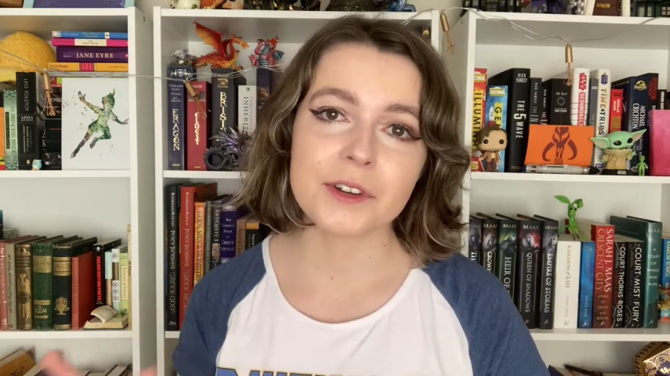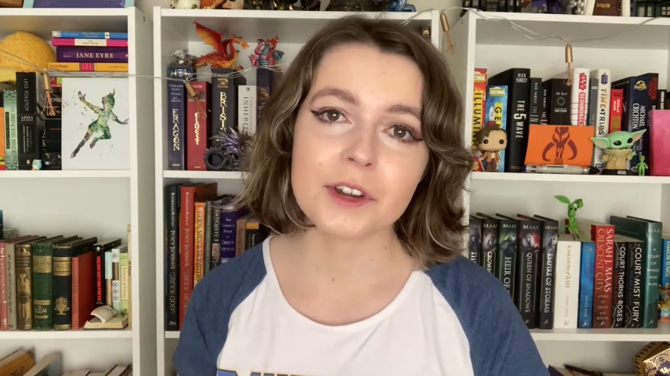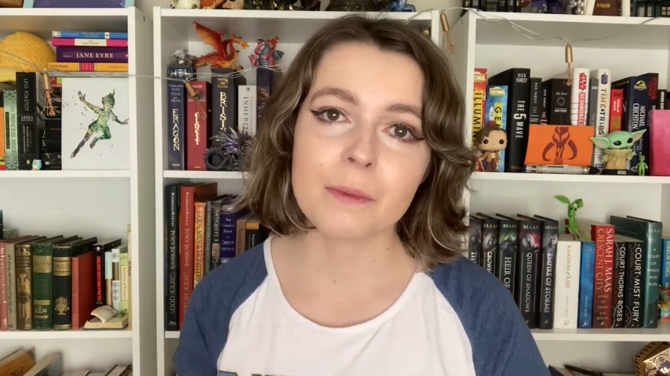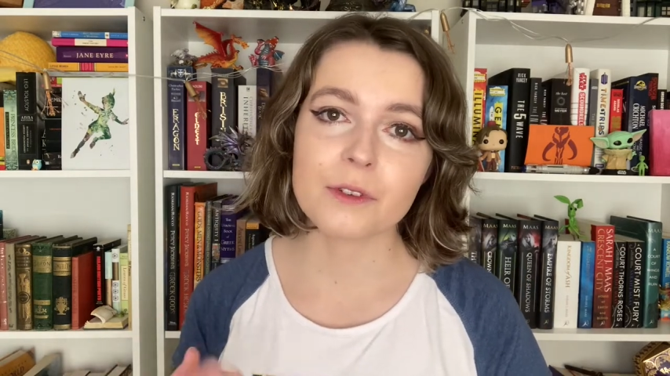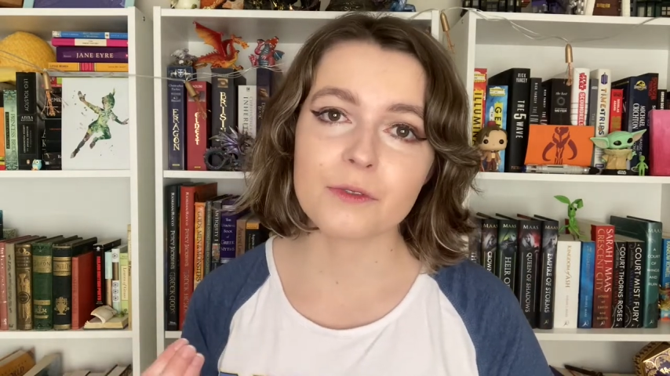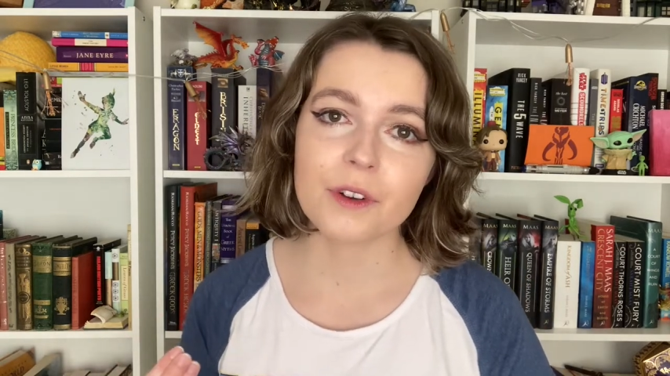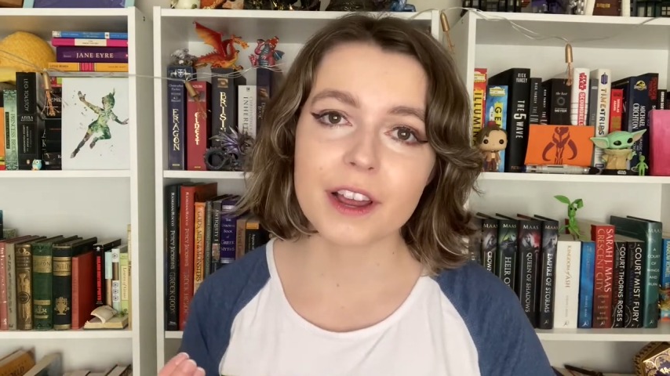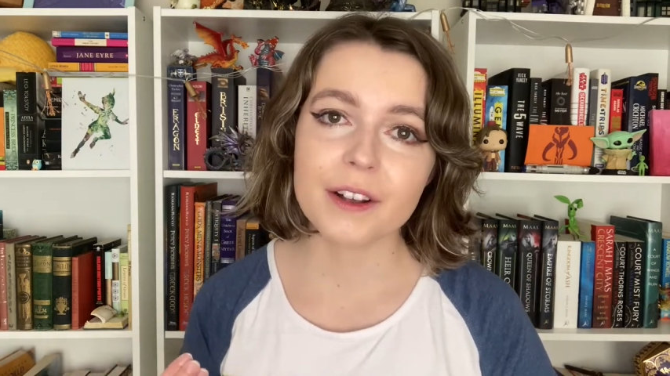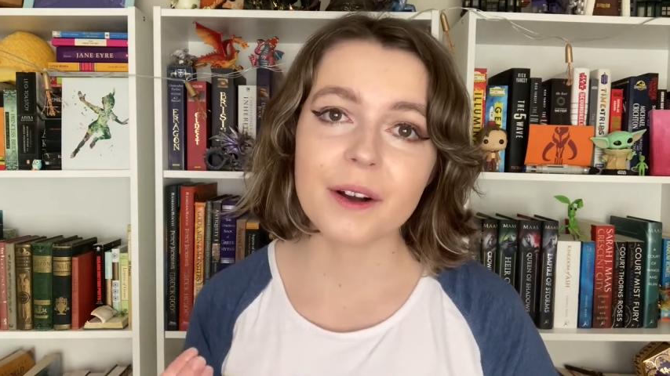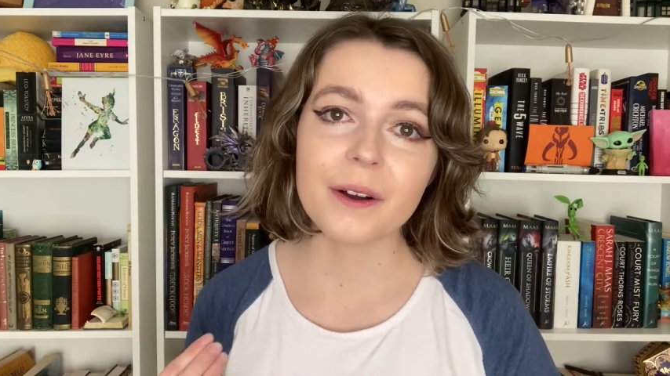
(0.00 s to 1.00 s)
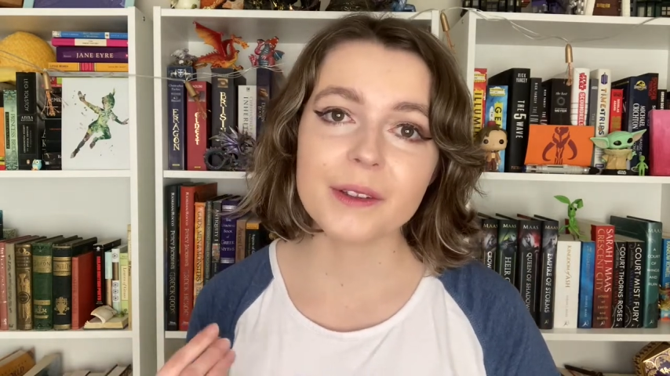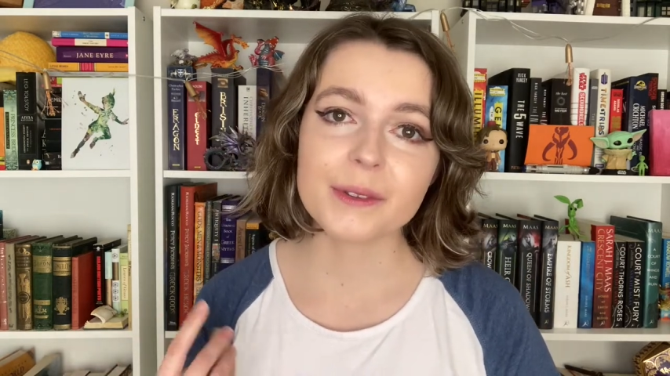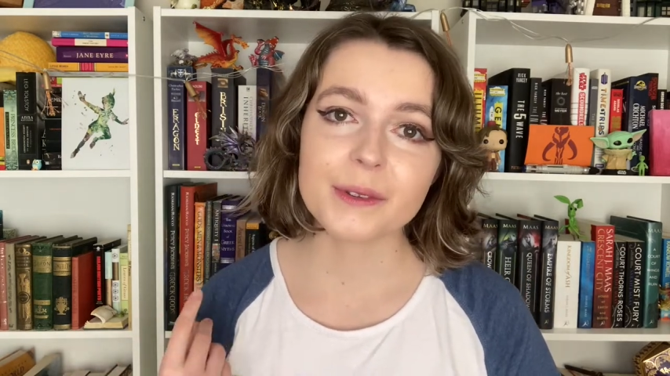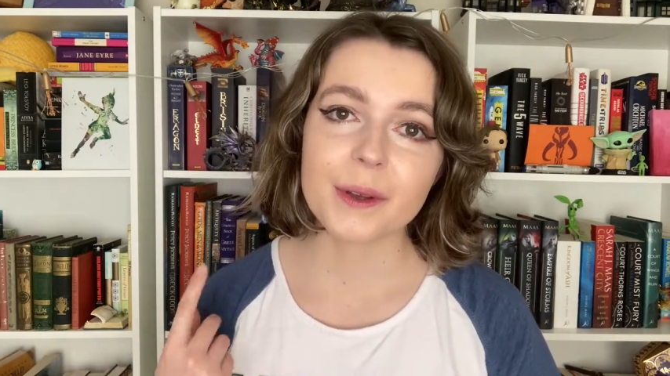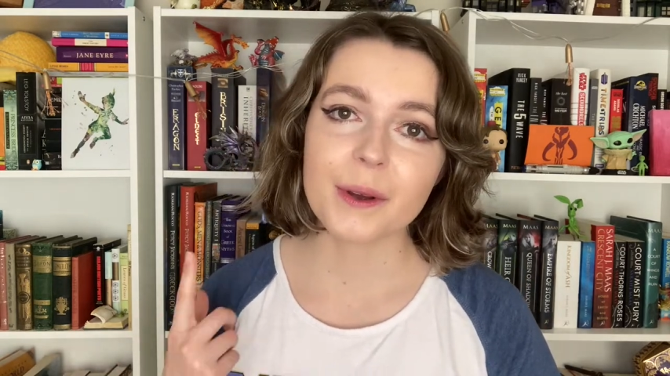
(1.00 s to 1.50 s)
in terms of what I
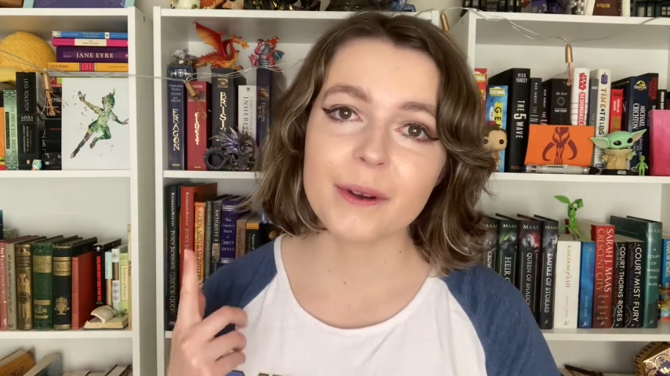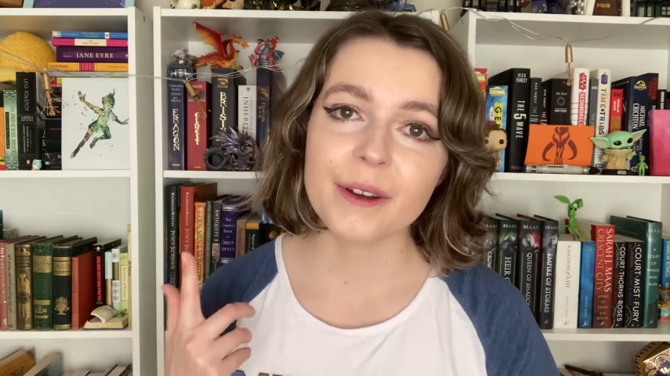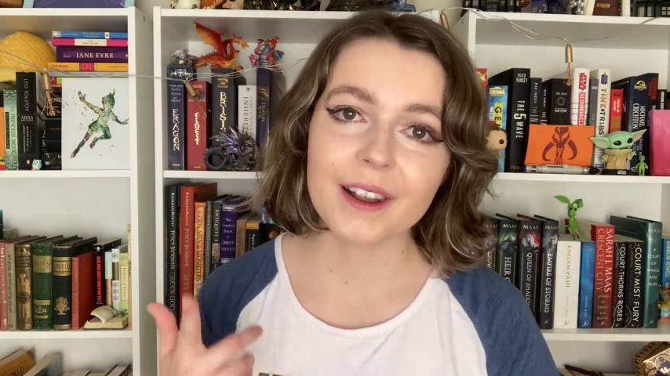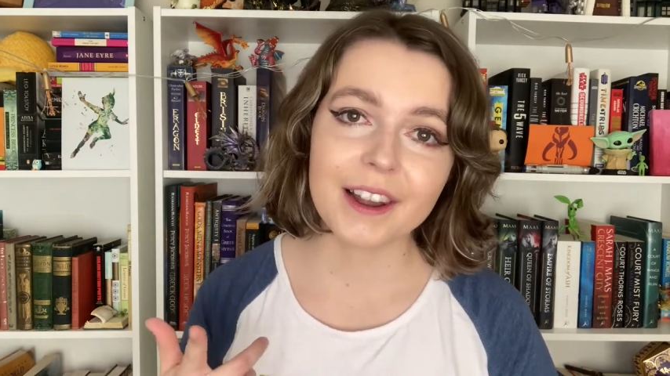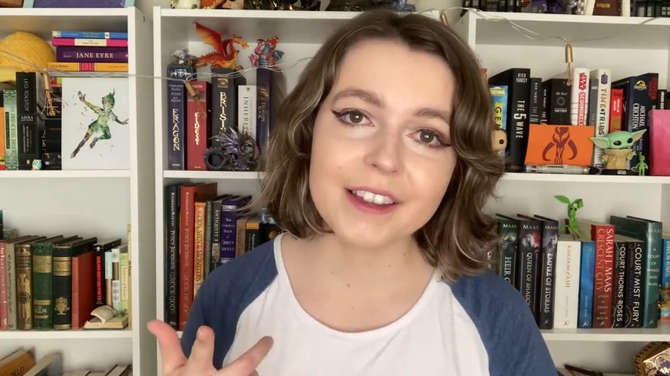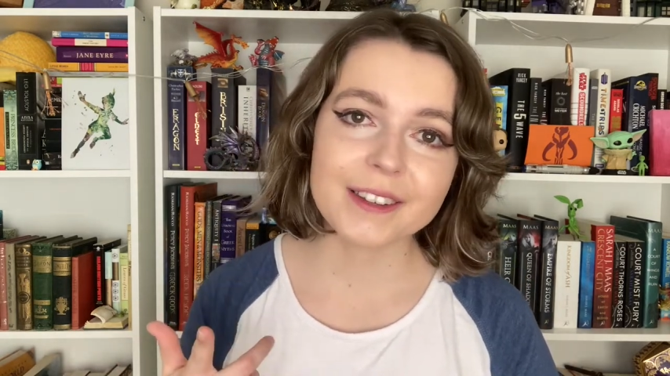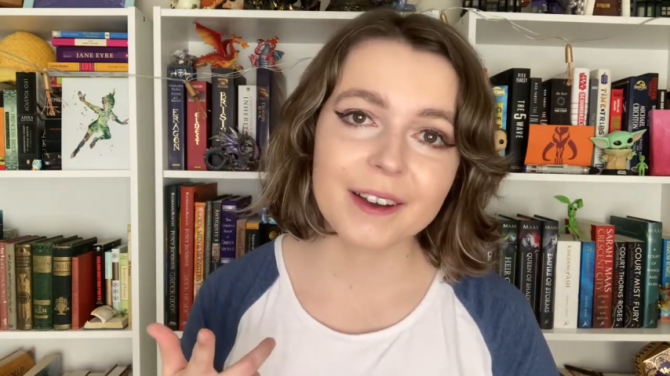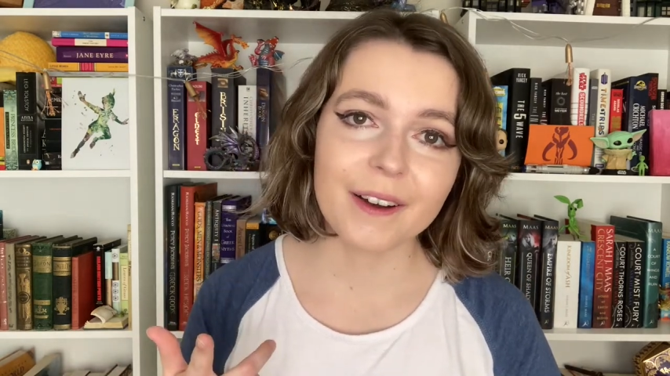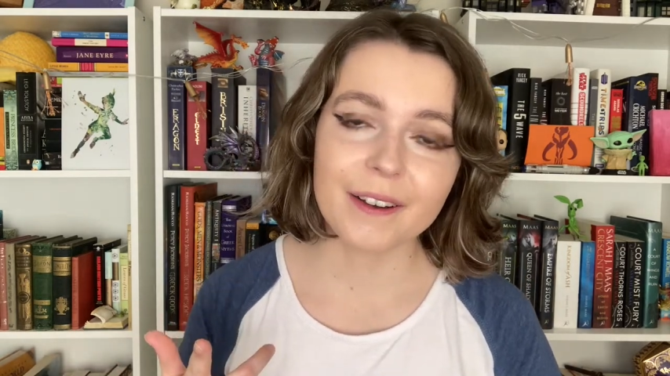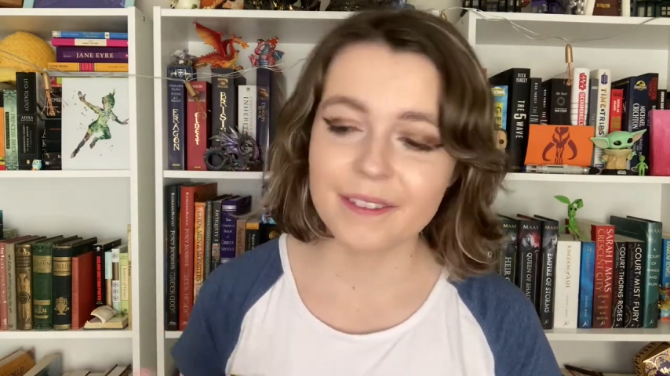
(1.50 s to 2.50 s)
got, so let's go